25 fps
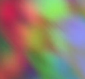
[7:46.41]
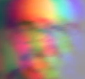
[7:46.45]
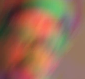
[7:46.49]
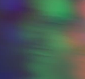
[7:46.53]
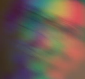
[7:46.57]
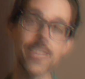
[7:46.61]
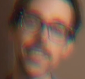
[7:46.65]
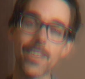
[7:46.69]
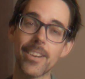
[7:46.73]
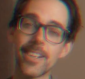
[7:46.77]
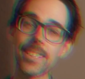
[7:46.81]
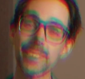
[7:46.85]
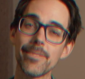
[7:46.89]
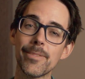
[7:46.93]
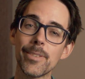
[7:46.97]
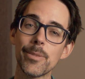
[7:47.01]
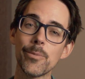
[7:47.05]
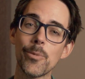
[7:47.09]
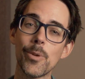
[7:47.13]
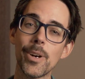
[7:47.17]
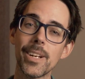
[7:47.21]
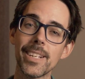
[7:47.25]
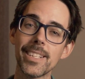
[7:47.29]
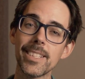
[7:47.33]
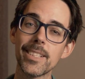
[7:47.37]
and not even
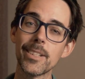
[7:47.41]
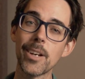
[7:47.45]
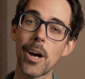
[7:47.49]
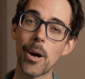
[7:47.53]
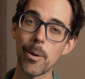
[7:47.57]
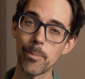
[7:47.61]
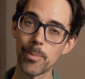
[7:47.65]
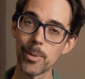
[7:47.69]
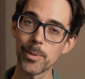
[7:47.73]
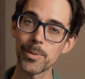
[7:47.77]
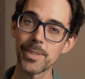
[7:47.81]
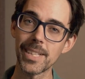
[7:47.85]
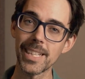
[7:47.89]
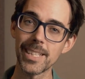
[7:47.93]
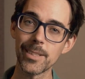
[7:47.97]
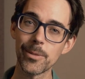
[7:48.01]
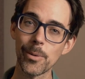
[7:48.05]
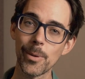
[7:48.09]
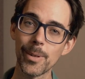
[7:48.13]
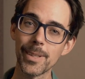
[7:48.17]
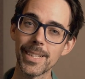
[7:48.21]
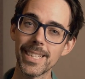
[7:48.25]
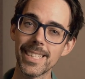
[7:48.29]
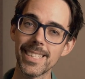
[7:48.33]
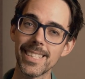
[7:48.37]
one composting
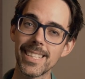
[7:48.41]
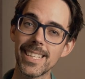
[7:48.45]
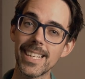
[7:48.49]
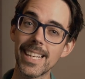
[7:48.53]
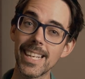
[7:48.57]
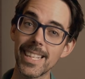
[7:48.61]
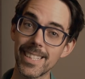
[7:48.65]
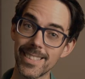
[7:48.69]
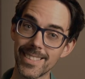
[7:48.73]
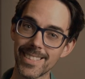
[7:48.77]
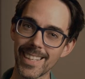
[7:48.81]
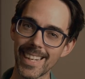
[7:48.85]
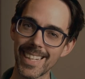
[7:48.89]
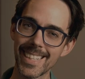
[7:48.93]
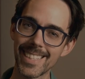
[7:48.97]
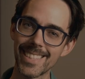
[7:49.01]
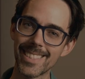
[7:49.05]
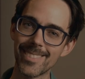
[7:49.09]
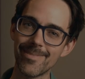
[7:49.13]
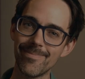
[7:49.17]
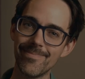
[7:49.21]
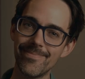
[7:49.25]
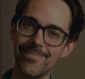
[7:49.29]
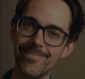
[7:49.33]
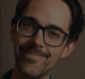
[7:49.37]
toilet in sight.